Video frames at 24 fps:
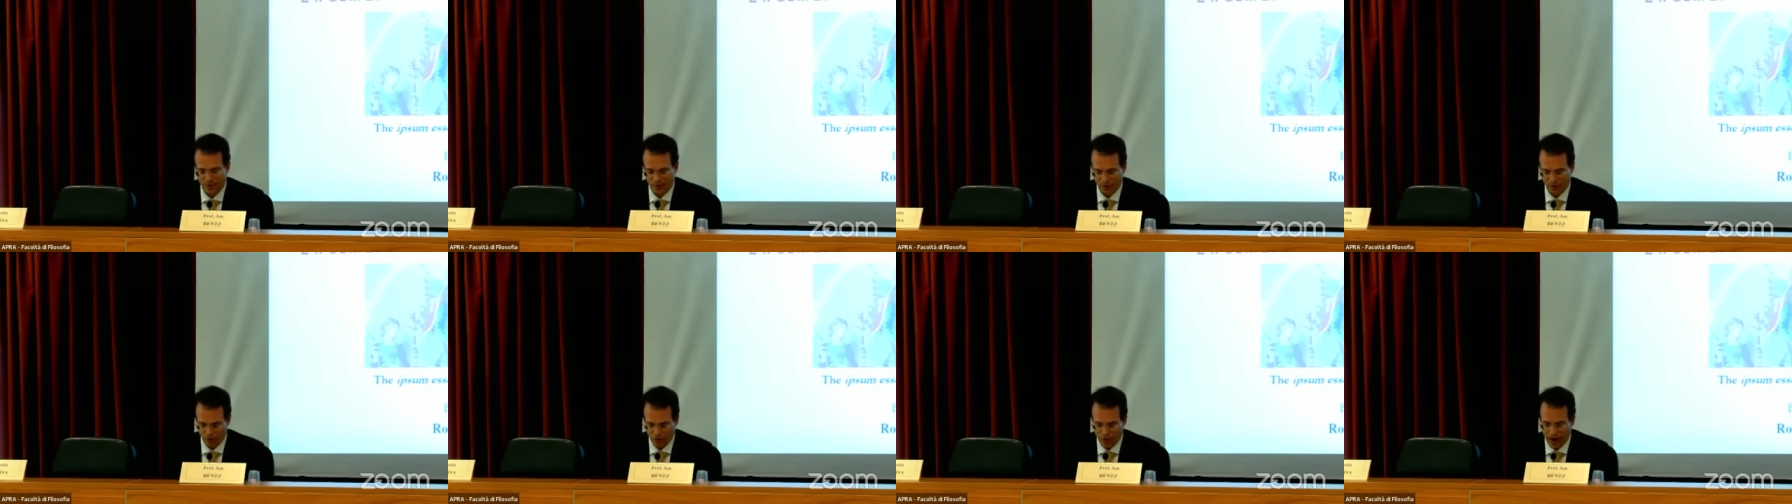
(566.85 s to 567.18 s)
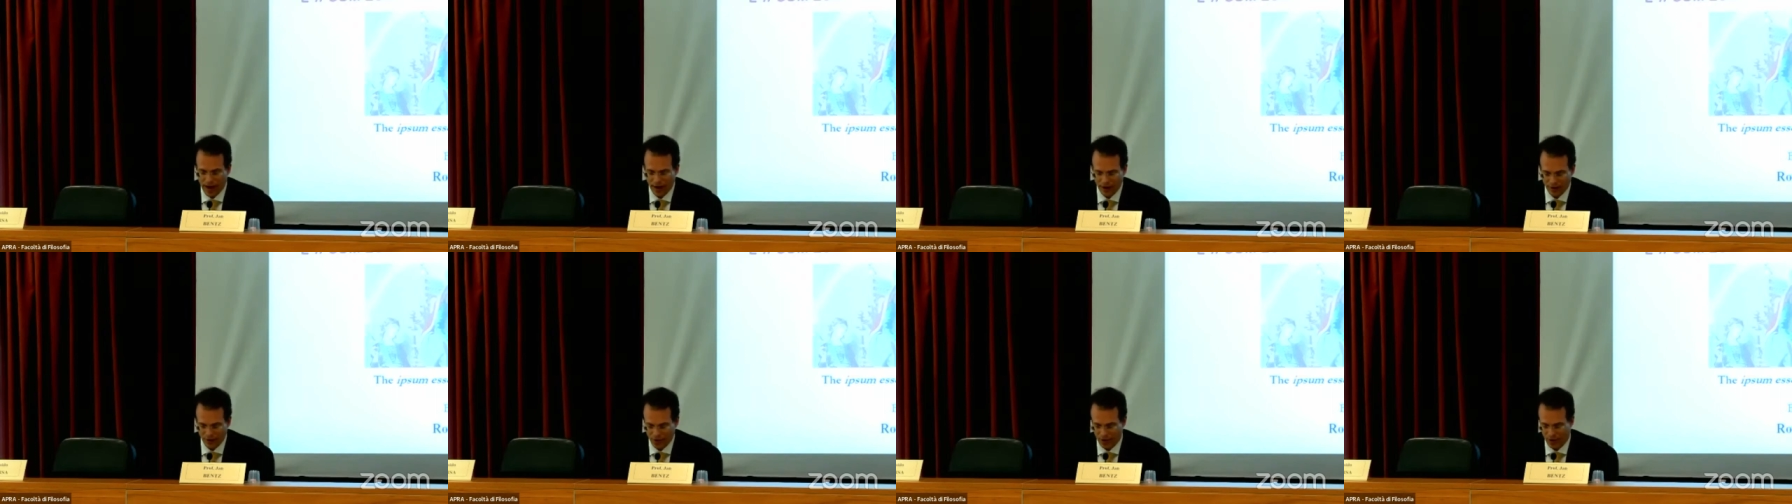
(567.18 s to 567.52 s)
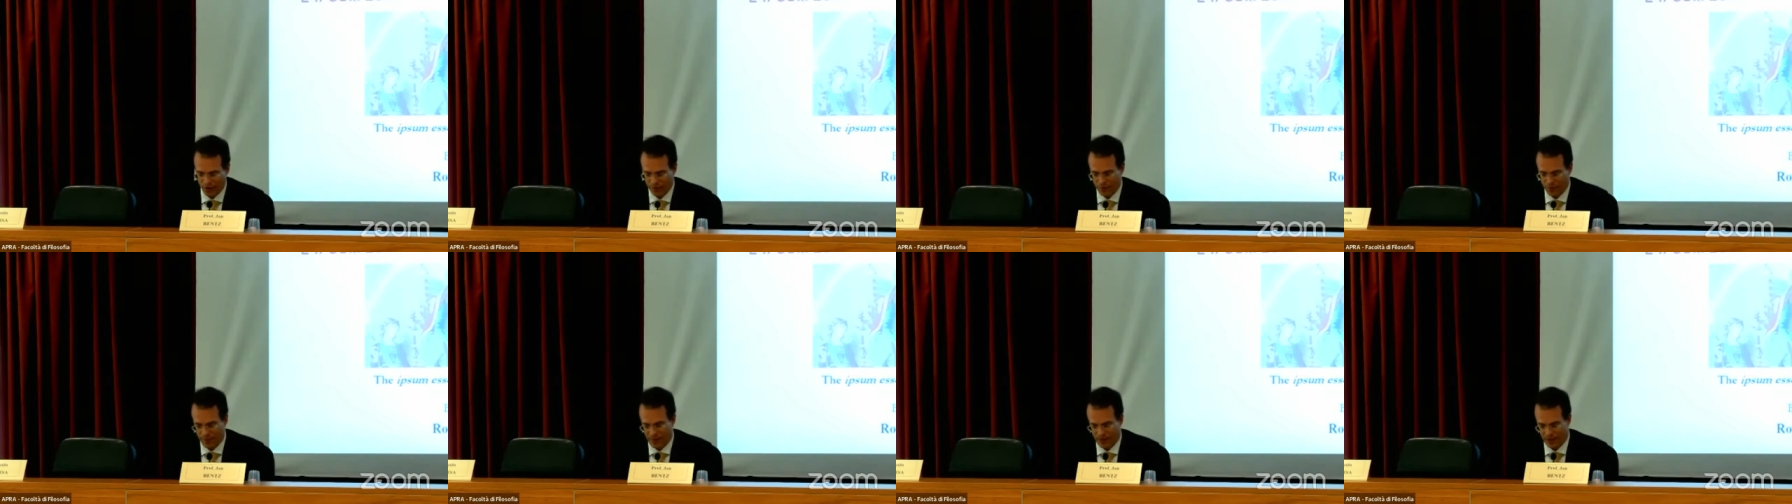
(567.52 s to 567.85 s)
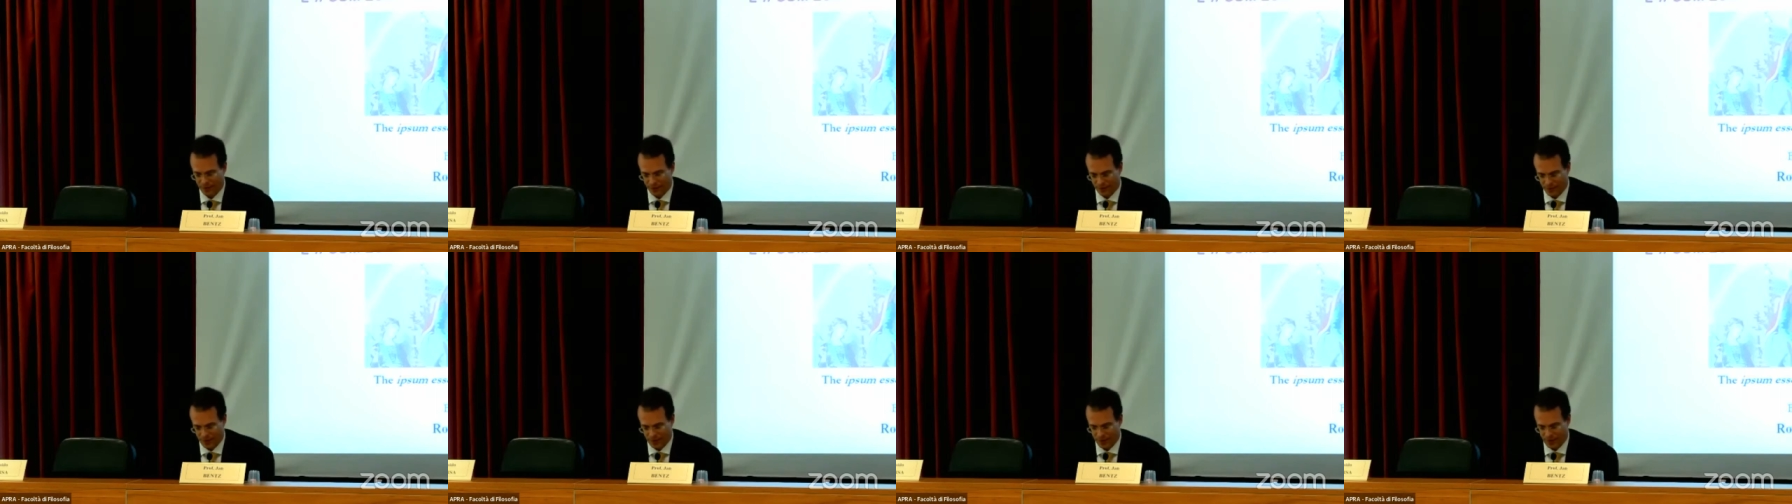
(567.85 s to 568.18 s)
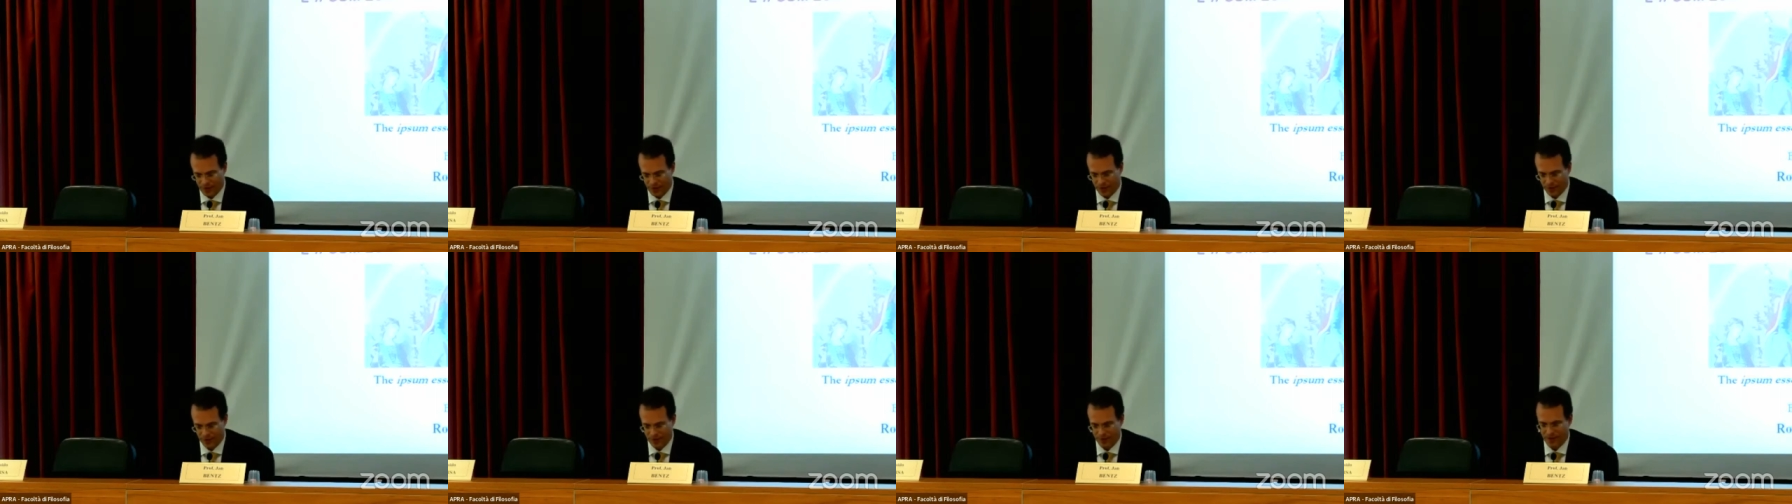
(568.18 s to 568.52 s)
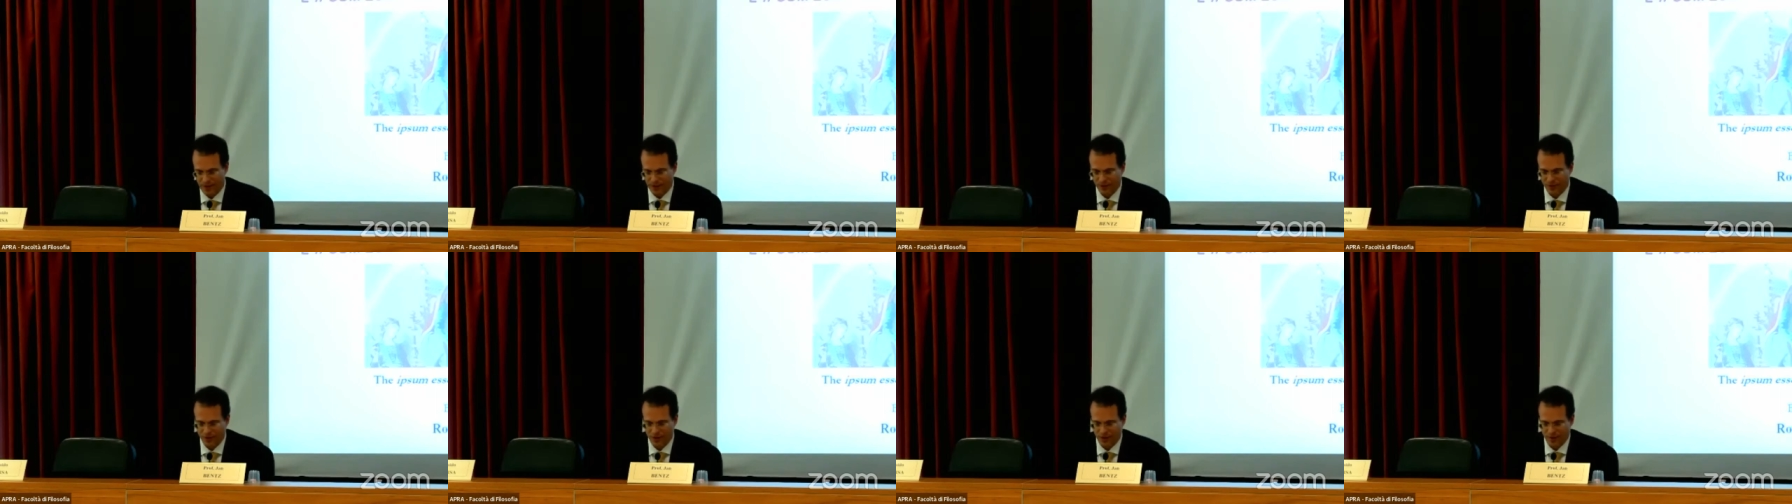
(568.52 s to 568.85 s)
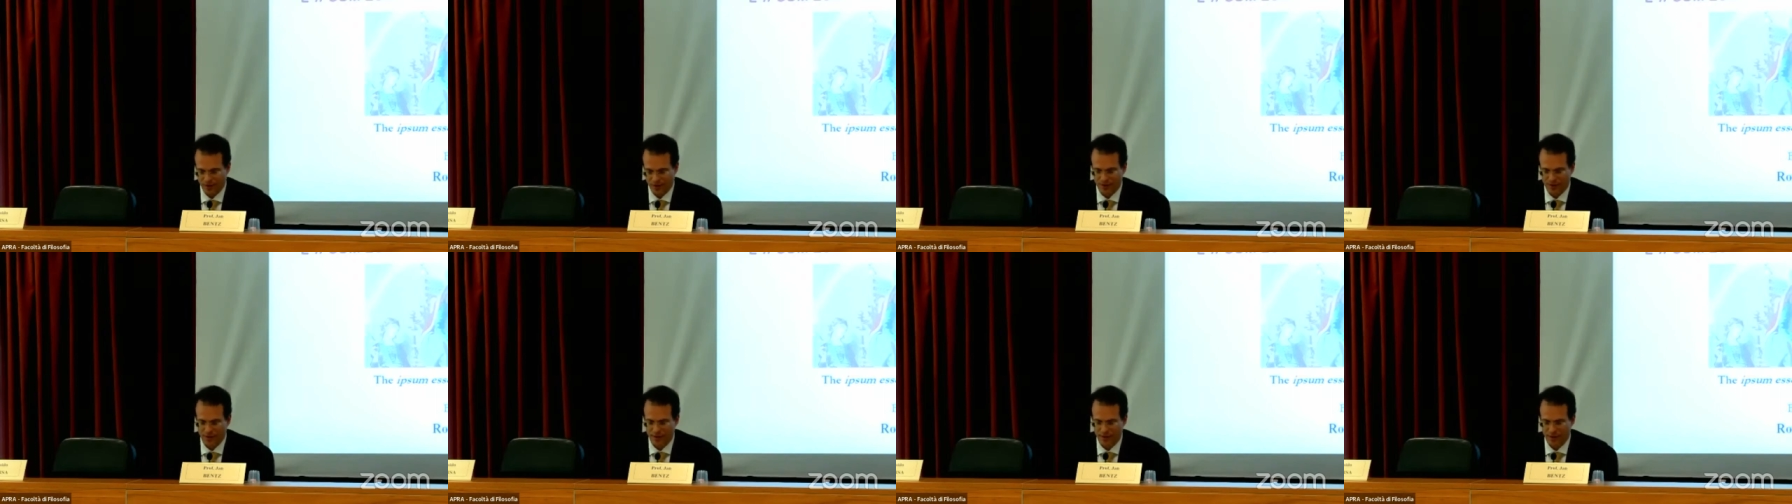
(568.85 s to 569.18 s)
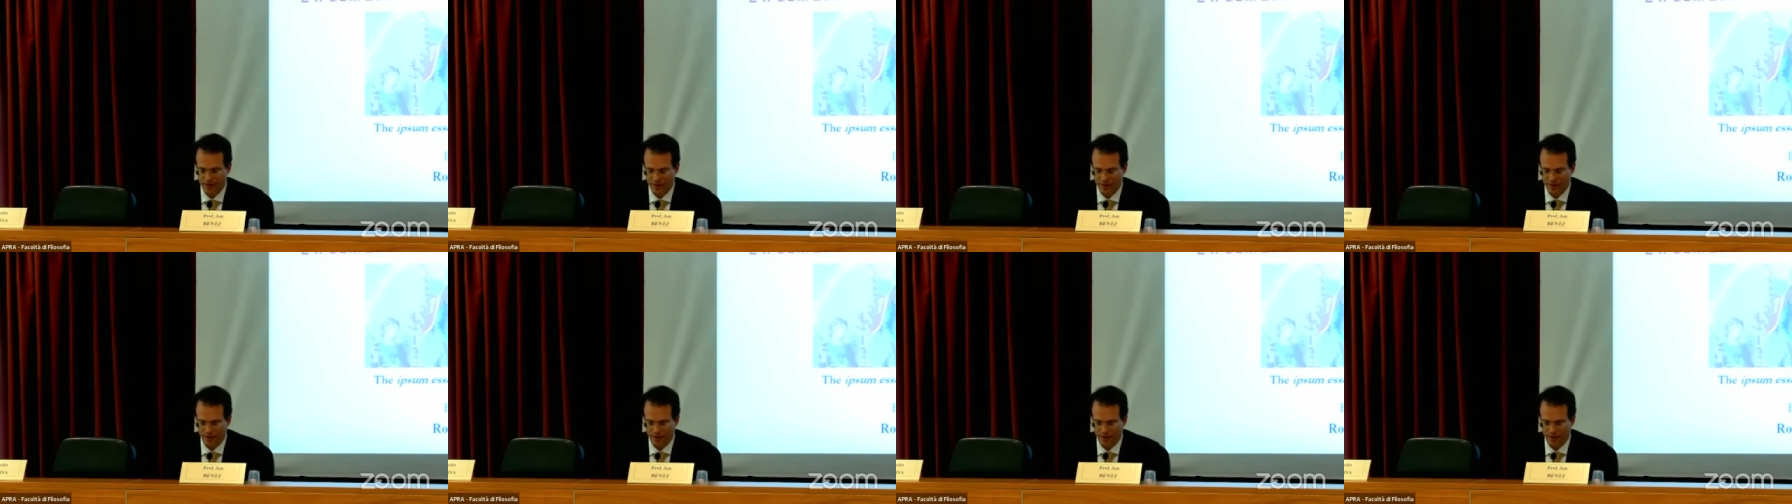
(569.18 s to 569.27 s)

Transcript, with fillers: abstraction of a metaphysics that just